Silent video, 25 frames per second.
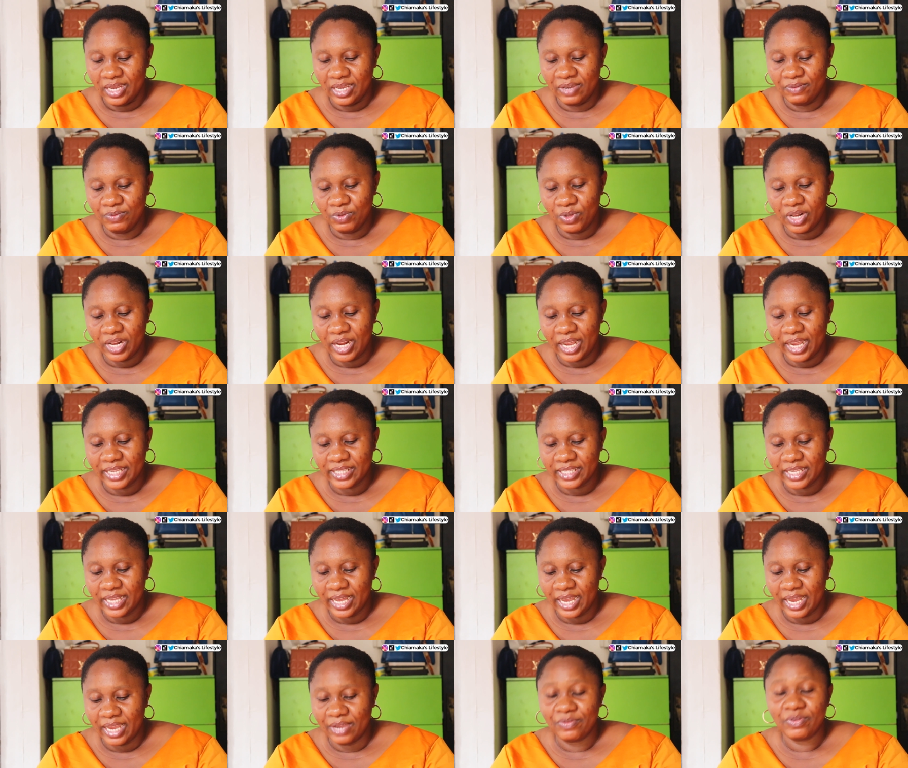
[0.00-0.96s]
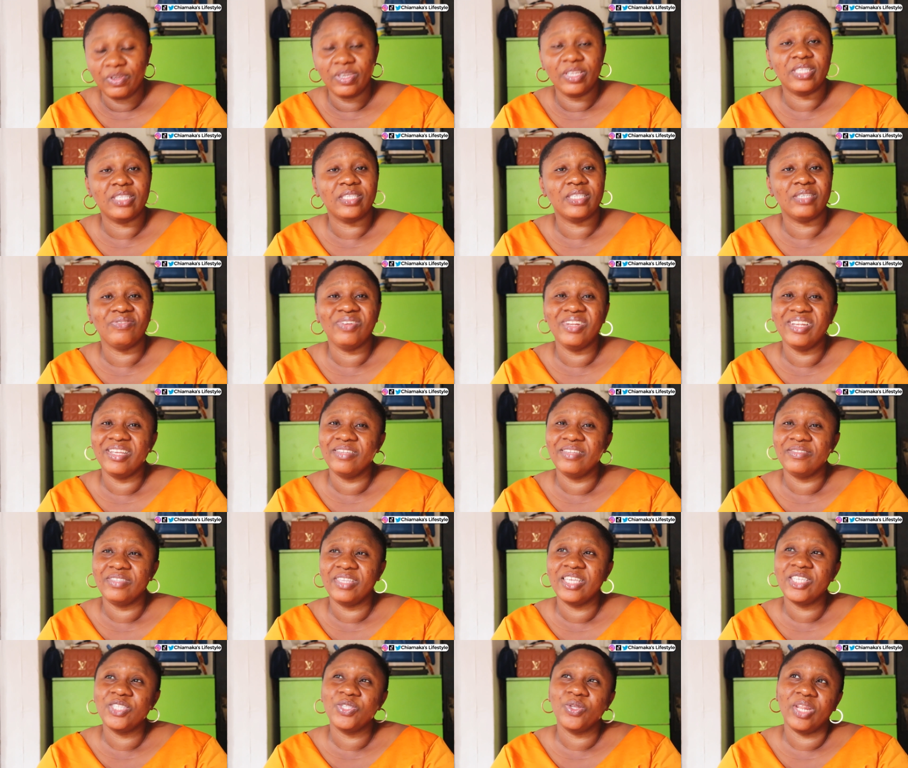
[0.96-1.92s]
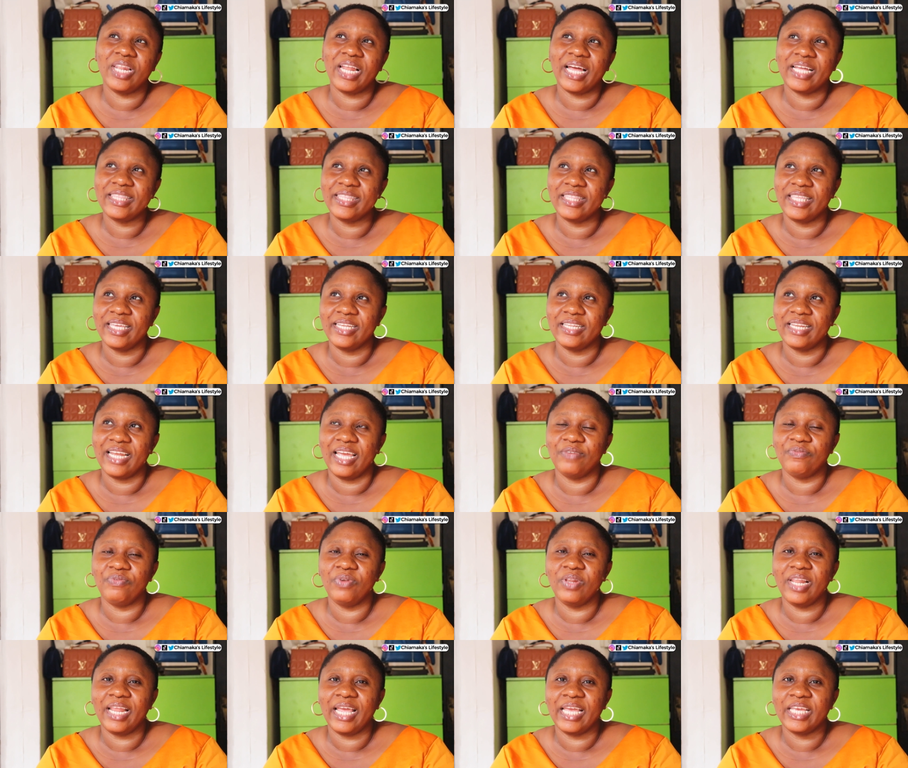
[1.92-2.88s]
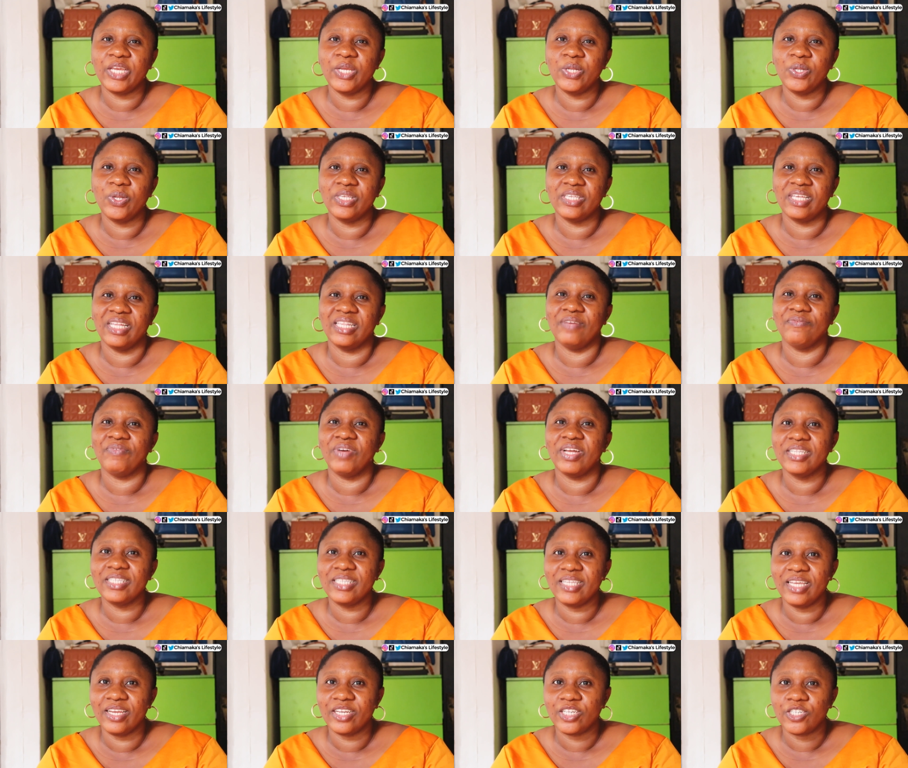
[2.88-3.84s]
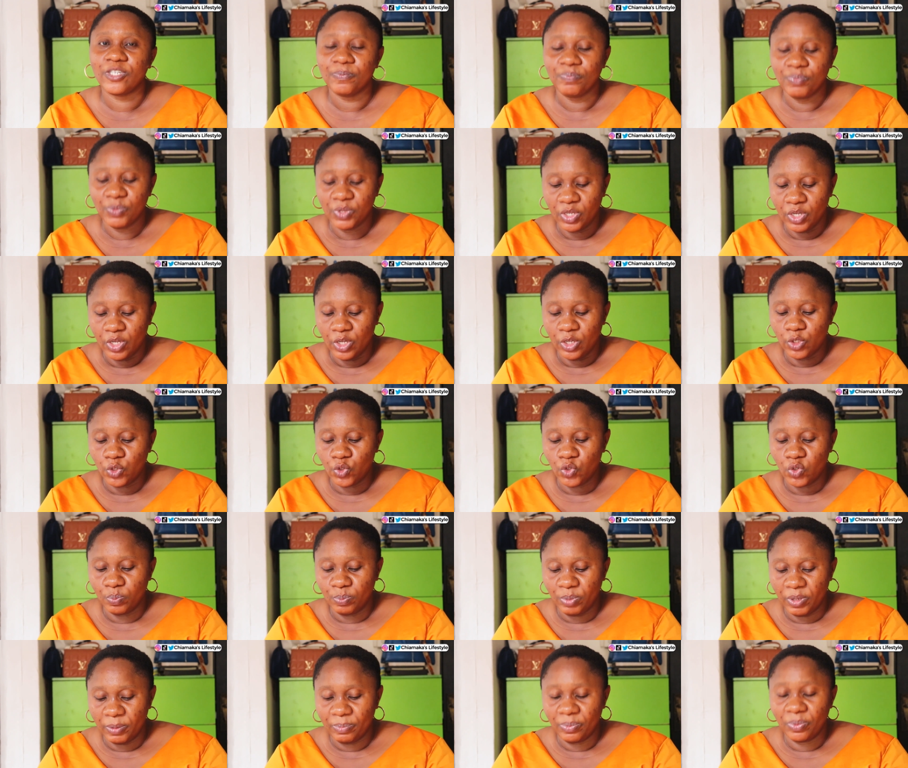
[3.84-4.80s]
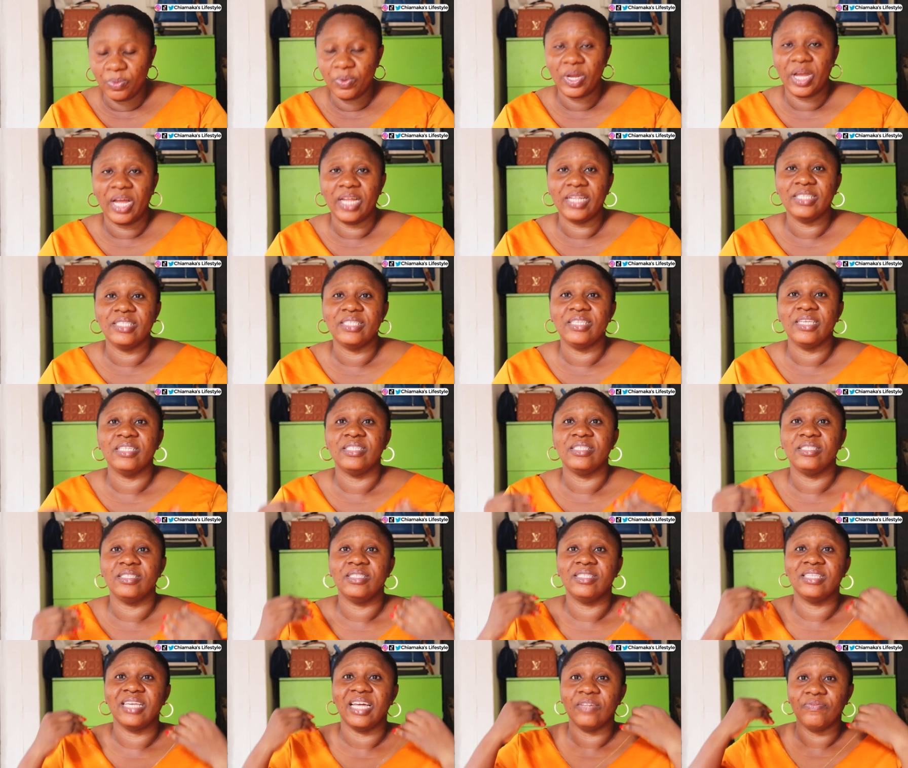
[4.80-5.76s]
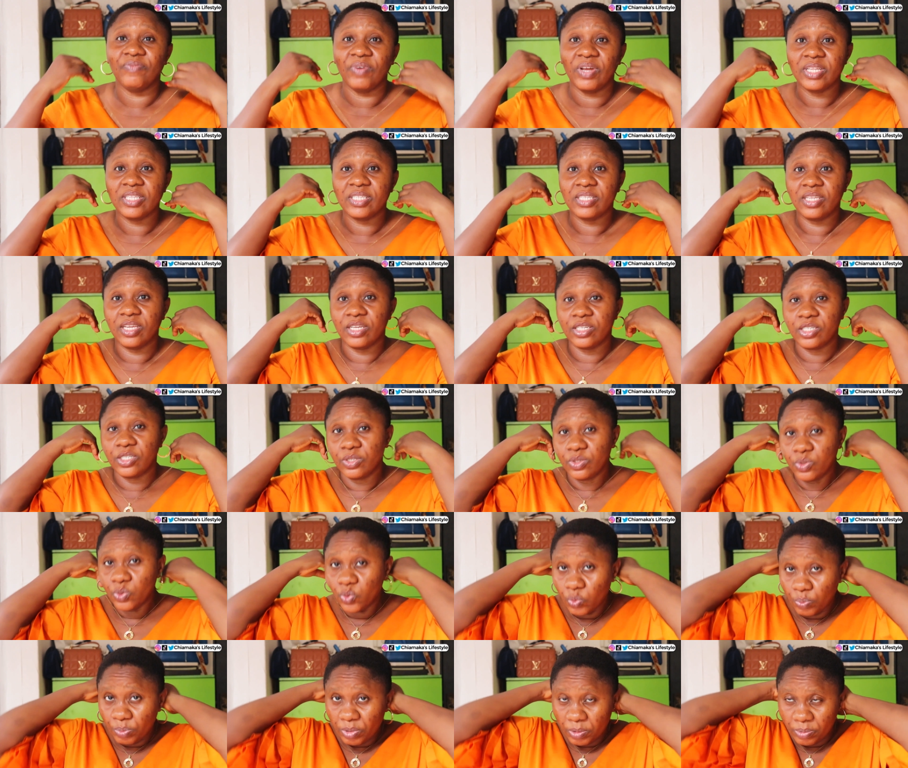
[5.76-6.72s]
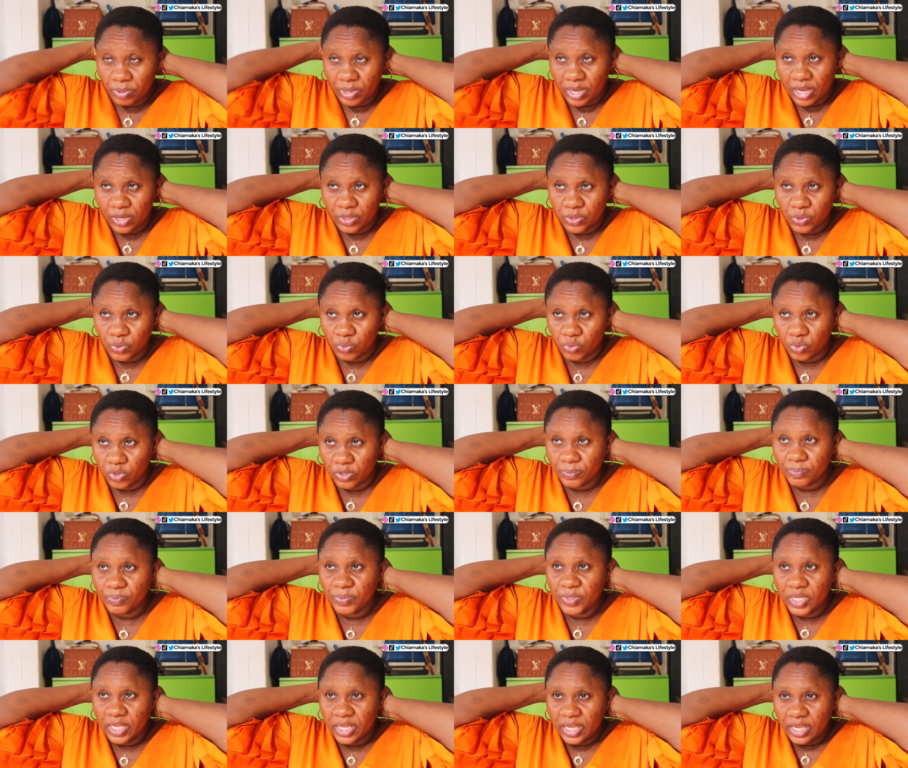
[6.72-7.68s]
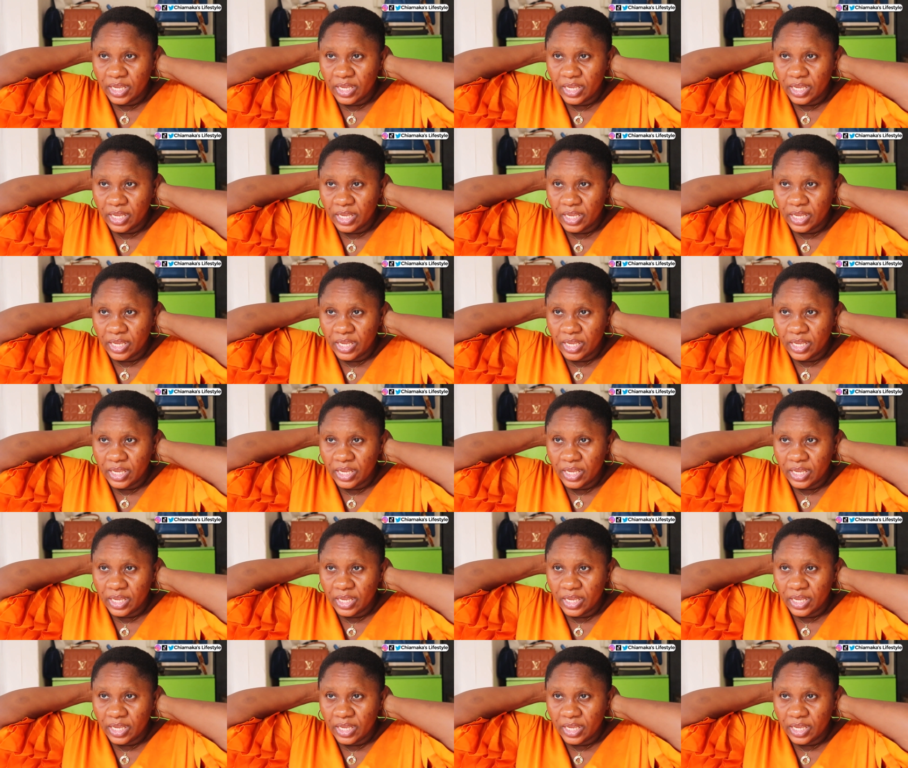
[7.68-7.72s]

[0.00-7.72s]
If dollar is high, it's really this dollar thing, I feel like, you know, it's an advantage to people and it's a disadvantage to people as well.